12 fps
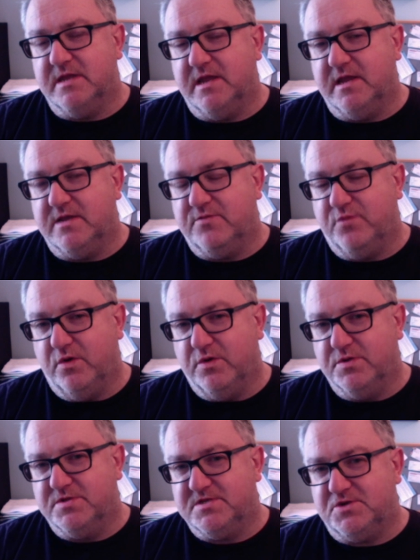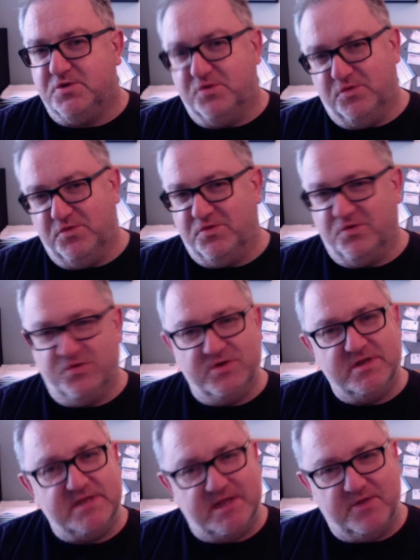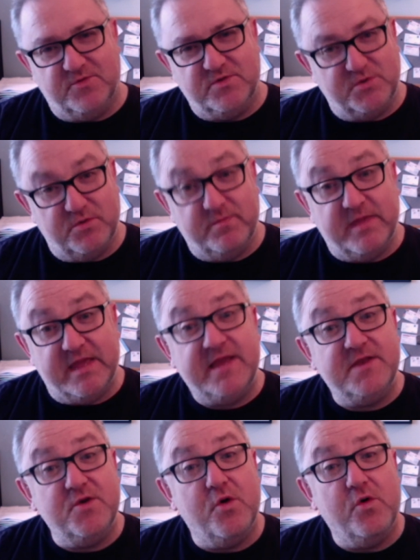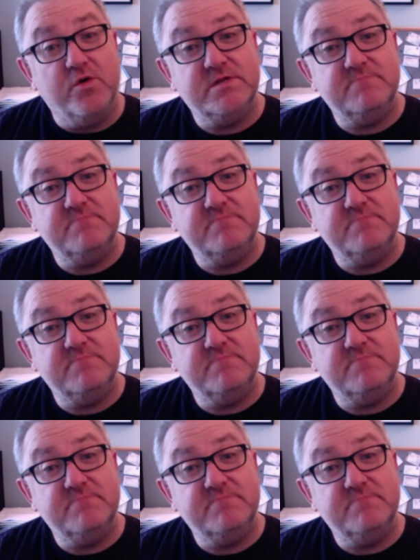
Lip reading: it was too good a deal to be ignored.